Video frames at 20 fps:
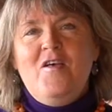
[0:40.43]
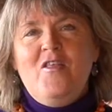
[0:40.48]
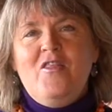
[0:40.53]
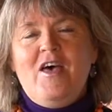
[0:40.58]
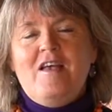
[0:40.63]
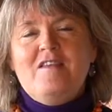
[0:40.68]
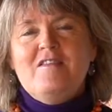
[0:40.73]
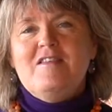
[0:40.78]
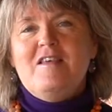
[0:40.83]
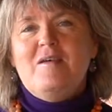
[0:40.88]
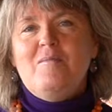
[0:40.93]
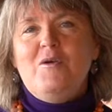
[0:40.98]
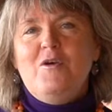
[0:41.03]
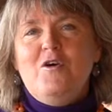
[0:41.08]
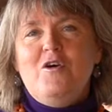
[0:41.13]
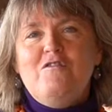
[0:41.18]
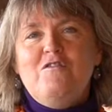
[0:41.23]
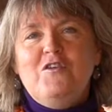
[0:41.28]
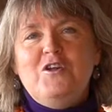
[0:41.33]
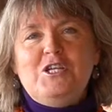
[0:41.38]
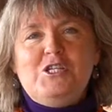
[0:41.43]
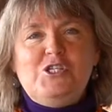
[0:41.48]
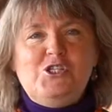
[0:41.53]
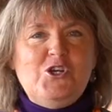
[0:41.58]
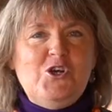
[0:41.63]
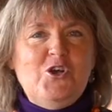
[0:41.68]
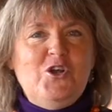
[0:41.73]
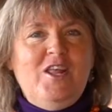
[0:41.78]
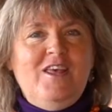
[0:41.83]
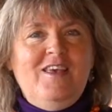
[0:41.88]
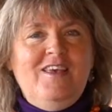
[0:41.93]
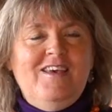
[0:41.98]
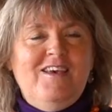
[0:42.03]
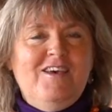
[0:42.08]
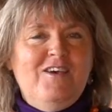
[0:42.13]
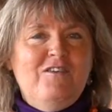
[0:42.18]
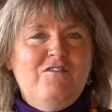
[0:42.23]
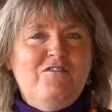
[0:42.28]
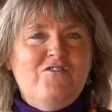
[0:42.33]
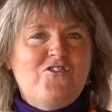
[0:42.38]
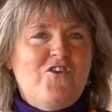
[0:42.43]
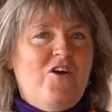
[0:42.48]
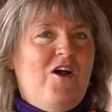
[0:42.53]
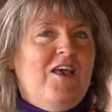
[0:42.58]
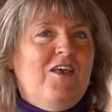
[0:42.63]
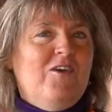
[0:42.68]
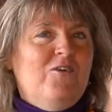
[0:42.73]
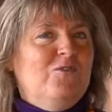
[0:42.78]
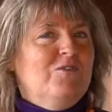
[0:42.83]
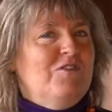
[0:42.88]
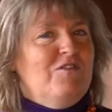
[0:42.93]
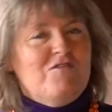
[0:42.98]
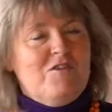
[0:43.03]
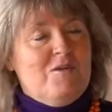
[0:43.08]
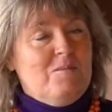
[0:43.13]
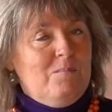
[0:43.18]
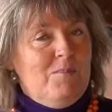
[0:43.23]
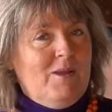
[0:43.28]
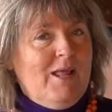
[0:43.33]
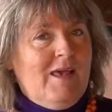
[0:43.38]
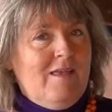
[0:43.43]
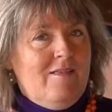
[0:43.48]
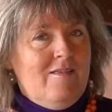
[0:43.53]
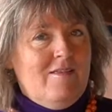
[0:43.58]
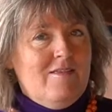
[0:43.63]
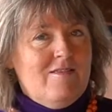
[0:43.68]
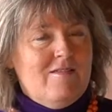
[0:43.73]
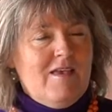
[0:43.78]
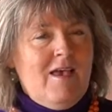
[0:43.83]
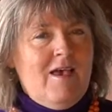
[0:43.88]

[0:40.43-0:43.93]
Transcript: that set me off on a journey of trying all different blends.